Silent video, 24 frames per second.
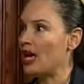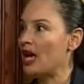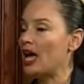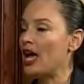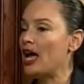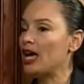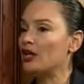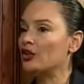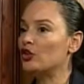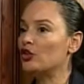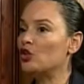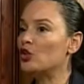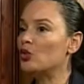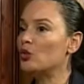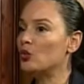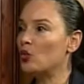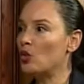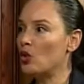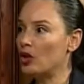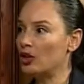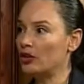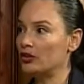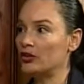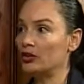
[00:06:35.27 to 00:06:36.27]
And you
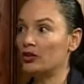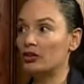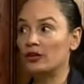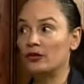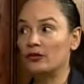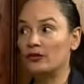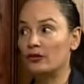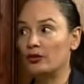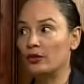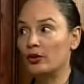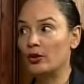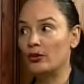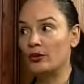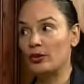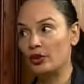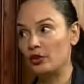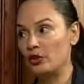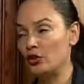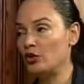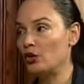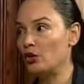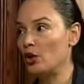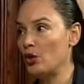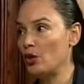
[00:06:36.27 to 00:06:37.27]
want to confirm that
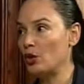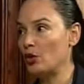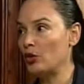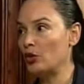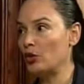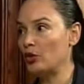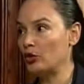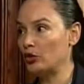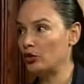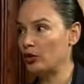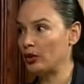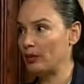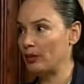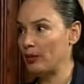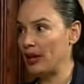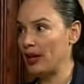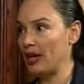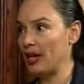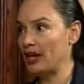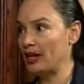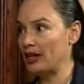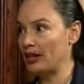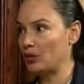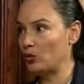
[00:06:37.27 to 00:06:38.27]
you know who you're
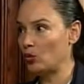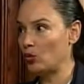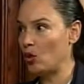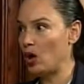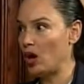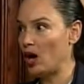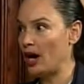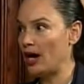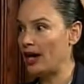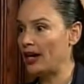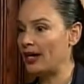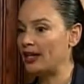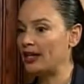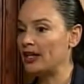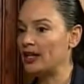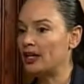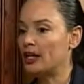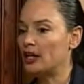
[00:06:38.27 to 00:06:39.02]
repaying and why.